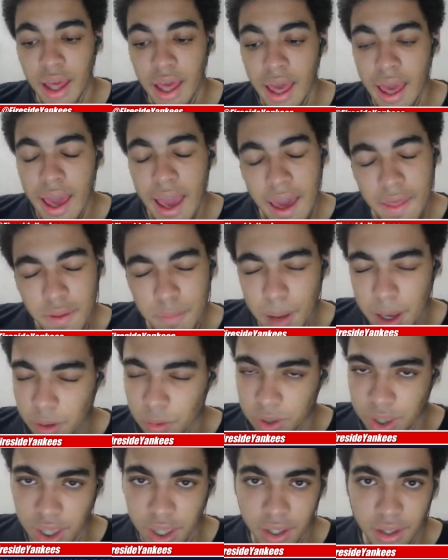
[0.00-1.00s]
And then Michael
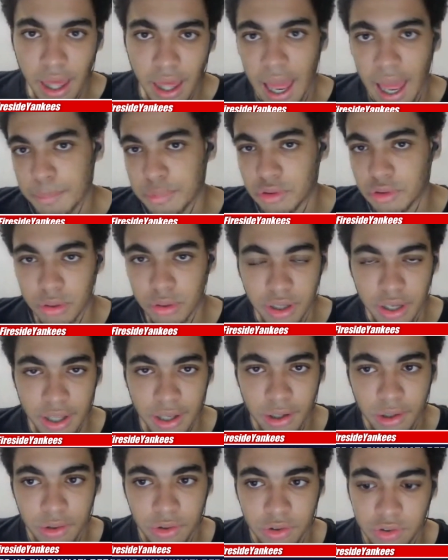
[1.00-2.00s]
King absolutely
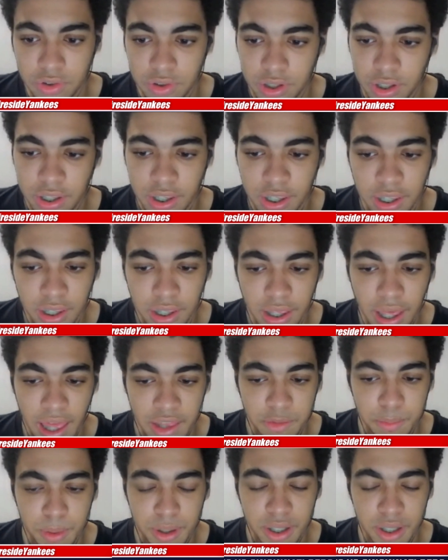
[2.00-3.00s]
nails. He
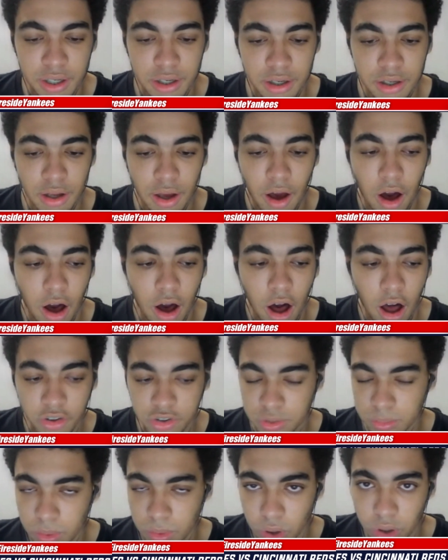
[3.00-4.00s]
has been
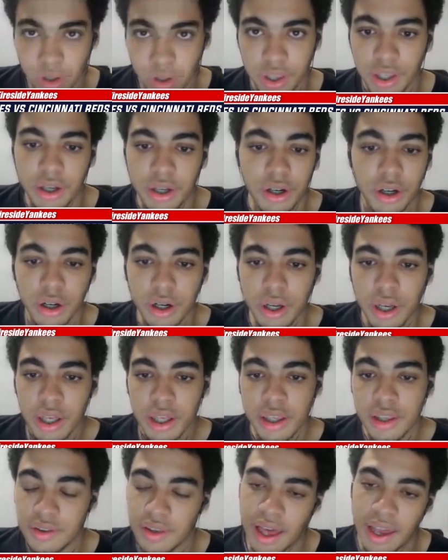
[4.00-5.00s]
awesome all year.
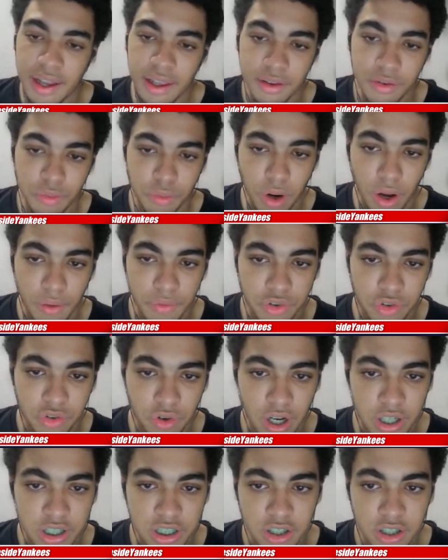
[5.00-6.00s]
He's had his rough
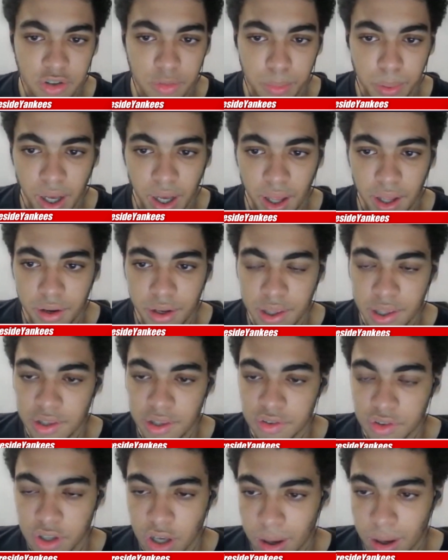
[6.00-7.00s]
stretches, but
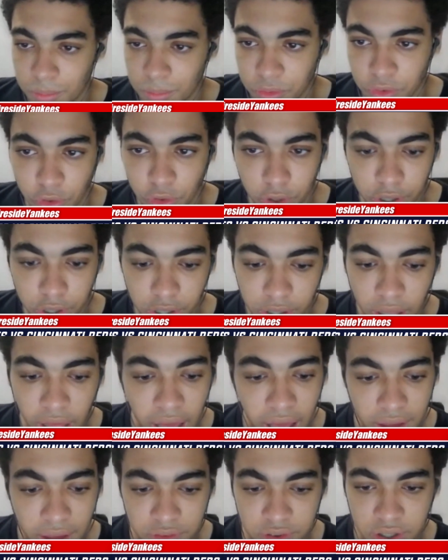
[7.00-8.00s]
he's come fully
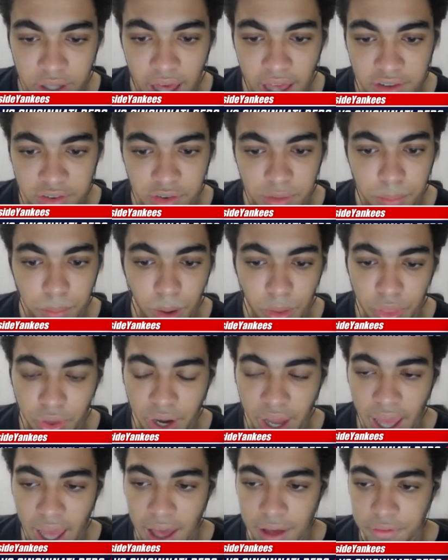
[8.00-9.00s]
alive in the last month and a
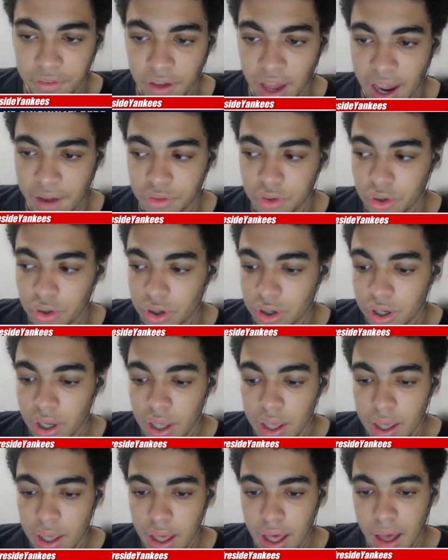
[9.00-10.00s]
half after
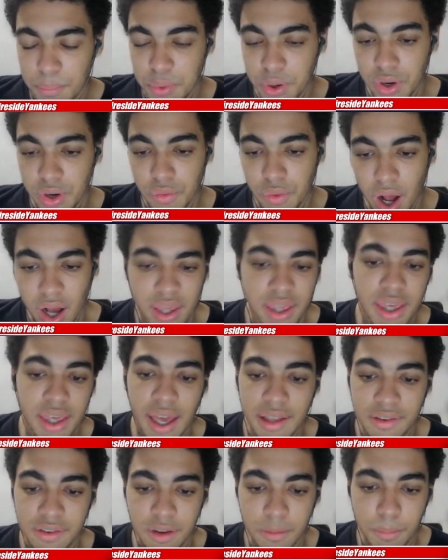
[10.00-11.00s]
a pretty rocky
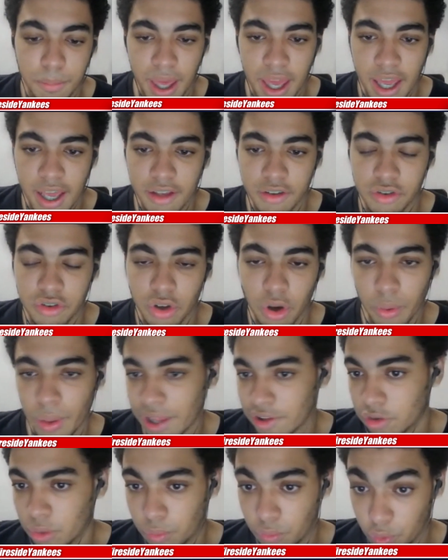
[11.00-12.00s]
end to May. So
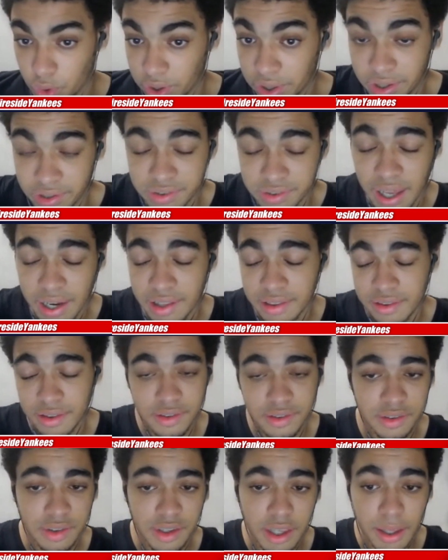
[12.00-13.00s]
that's really exciting to
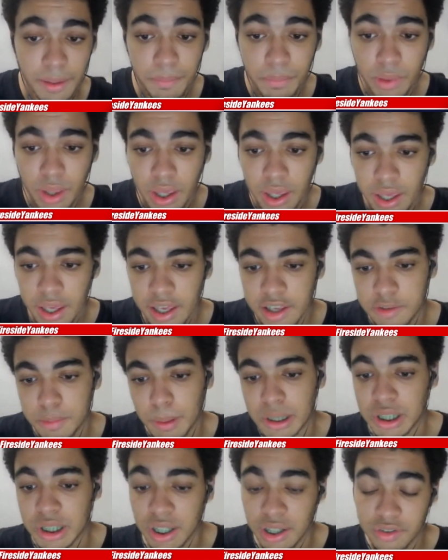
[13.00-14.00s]
see,
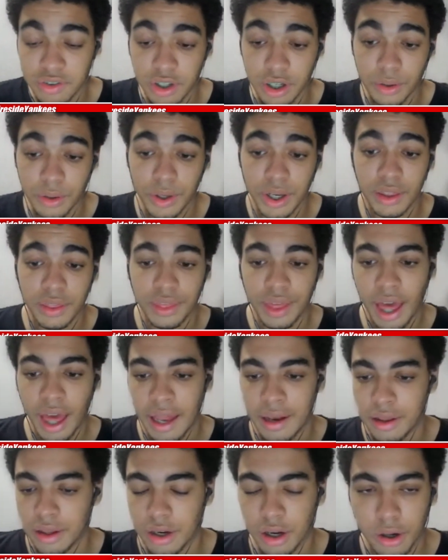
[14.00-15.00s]
especially considering
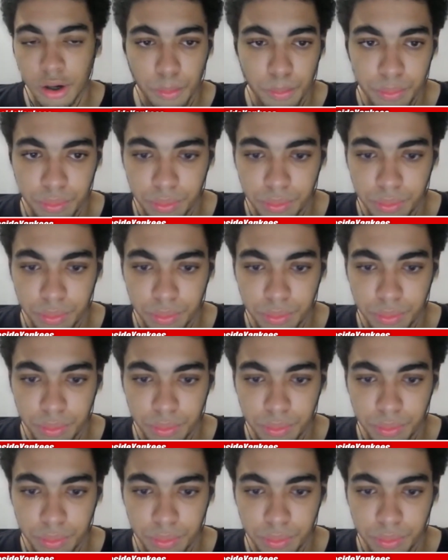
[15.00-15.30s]
that you know